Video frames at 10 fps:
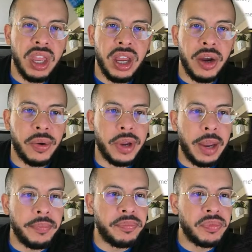Okay.
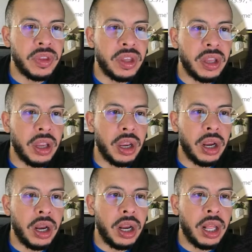
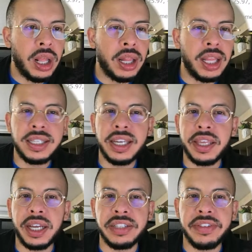Let's look at the
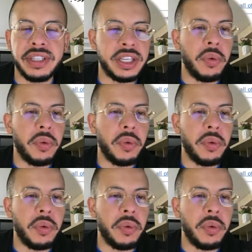guts of this deal.